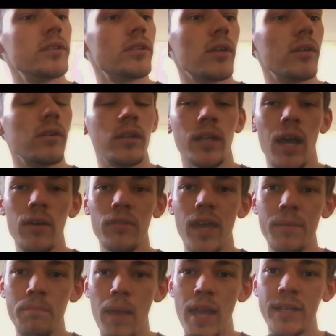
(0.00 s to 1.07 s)
So now
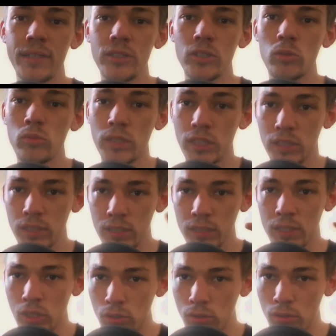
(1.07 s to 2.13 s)
that balance, which is
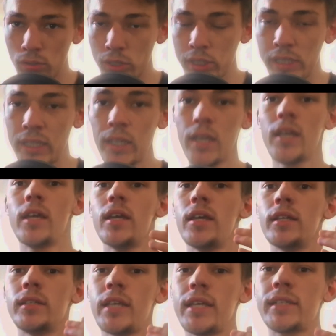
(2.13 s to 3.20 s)
the UUT,
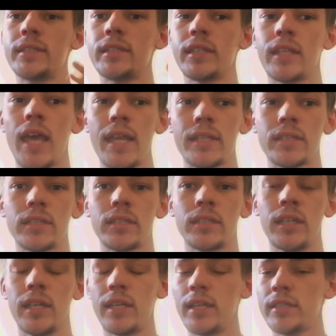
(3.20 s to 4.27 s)
takes that,
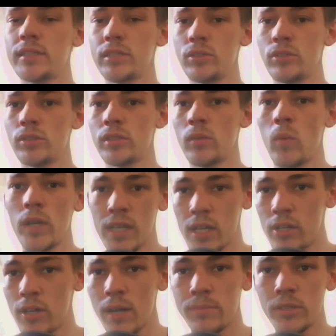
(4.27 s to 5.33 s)
let's use a 1
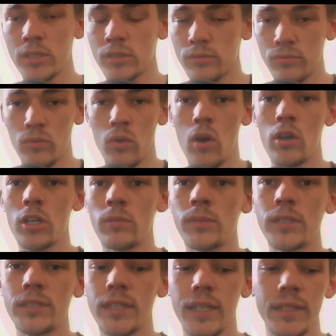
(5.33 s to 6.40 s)
kilogram just for
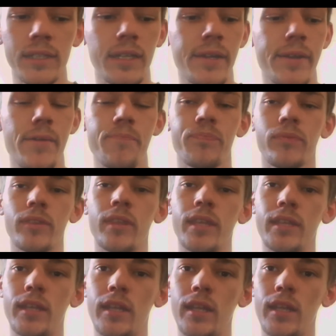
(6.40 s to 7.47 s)
argument's sake,
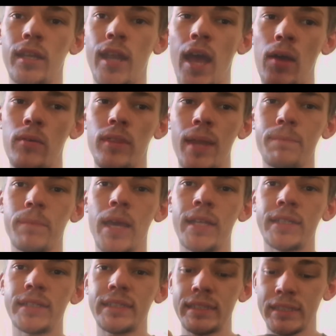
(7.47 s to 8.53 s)
then now that
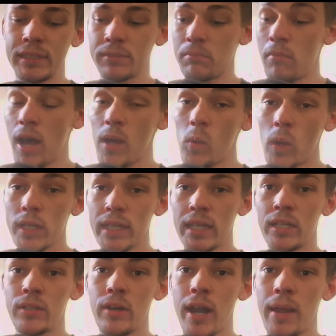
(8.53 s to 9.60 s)
balance sees my 1
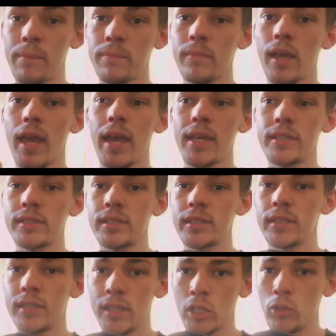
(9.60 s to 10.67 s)
kilogram as
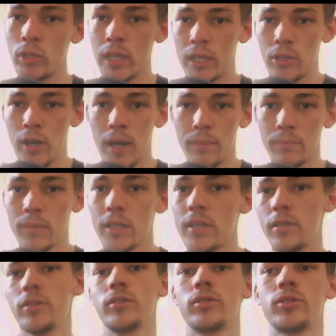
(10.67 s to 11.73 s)
the new kilogram.
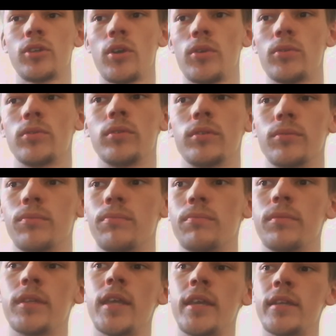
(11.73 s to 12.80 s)
So
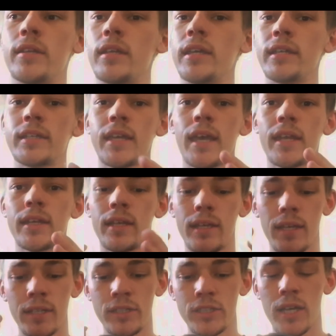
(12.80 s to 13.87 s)
then it can
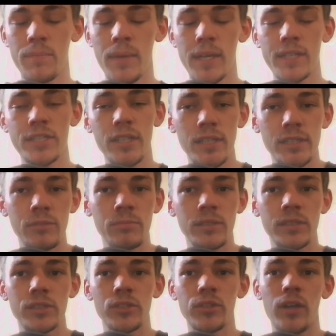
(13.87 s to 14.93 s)
make
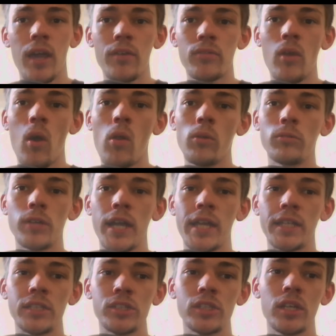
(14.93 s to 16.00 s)
adjustments throughout the whole
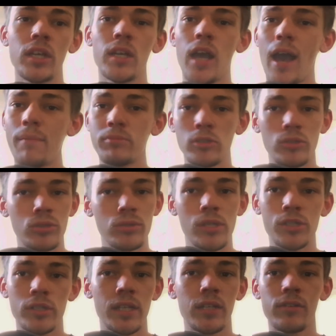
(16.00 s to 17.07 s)
range, up to
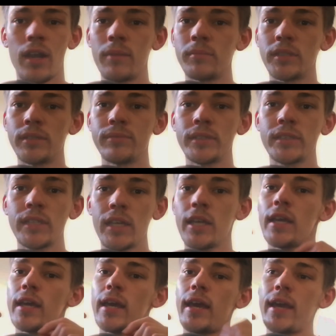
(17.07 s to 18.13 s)
200 kilograms even,
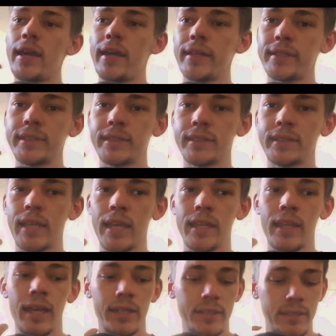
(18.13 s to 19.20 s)
and say
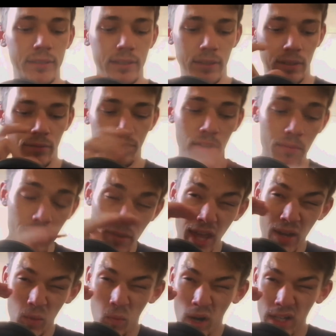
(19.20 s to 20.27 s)
that from
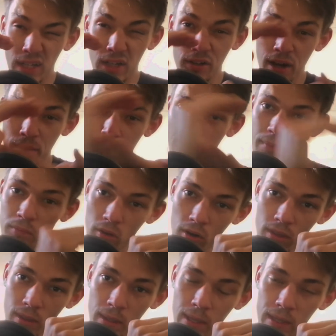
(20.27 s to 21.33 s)
that 1 kilogram that I put
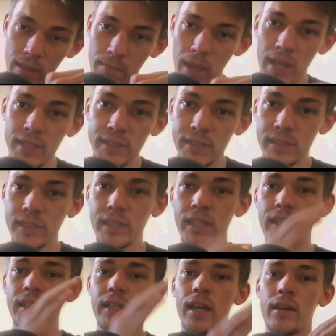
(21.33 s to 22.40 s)
on the balance,
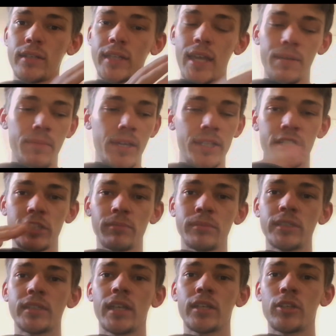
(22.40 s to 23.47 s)
now it can make
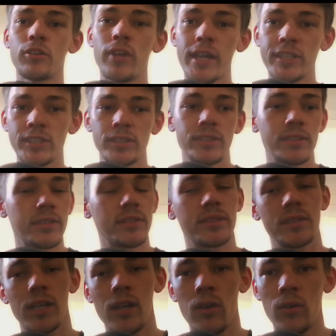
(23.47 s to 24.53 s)
adjustments and
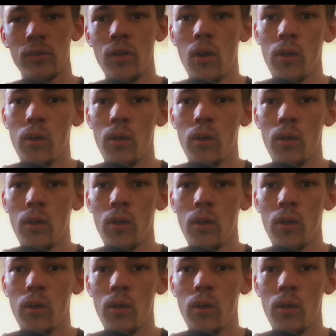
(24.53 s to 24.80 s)
corrections along